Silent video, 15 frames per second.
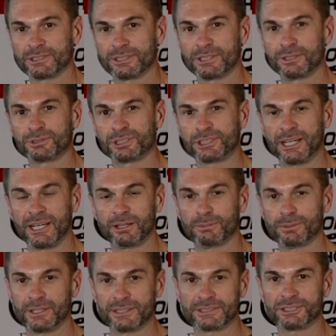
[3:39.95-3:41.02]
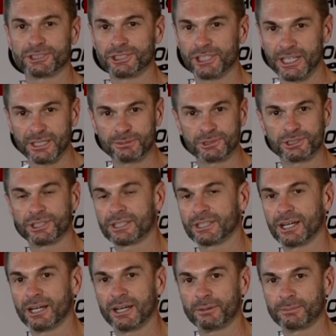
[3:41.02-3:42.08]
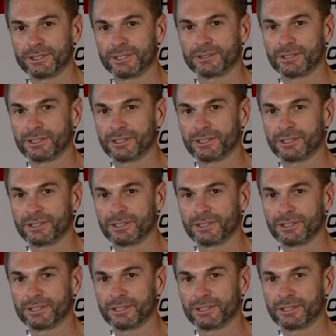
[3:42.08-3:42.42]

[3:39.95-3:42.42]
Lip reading: any of those shallow places, James, Chickahominy,